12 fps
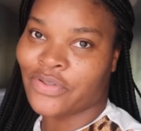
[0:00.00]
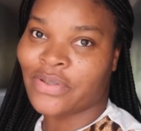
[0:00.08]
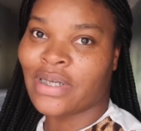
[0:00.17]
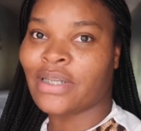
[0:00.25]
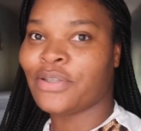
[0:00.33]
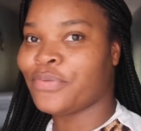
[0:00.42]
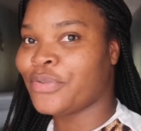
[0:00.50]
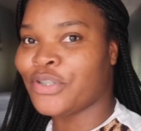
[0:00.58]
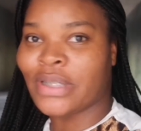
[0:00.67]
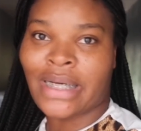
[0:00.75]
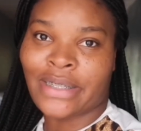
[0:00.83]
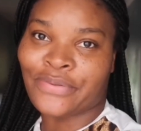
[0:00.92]
You gotta do what you
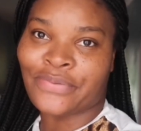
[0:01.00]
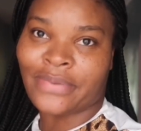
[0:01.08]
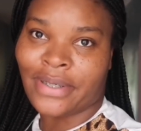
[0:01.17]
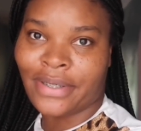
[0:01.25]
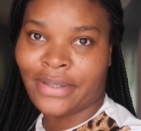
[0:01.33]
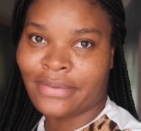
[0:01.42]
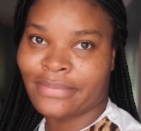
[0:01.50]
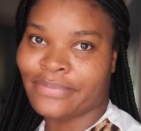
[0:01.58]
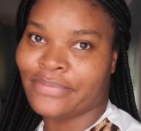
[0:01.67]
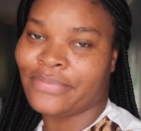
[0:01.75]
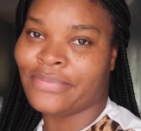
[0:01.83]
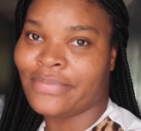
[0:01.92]
gotta do, right?
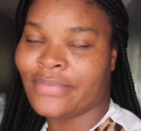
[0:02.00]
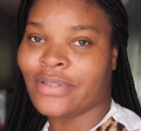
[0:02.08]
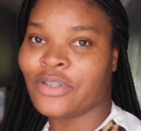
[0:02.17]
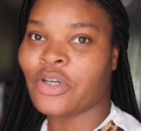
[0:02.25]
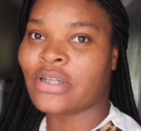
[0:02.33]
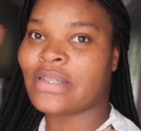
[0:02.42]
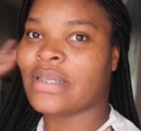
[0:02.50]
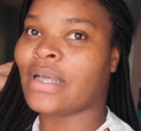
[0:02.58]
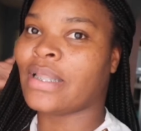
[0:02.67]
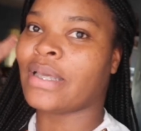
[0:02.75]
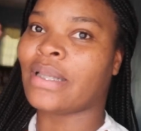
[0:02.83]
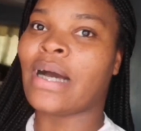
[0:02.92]
Talk to
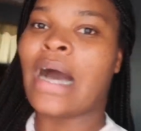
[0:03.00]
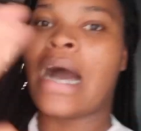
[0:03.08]
y'all later.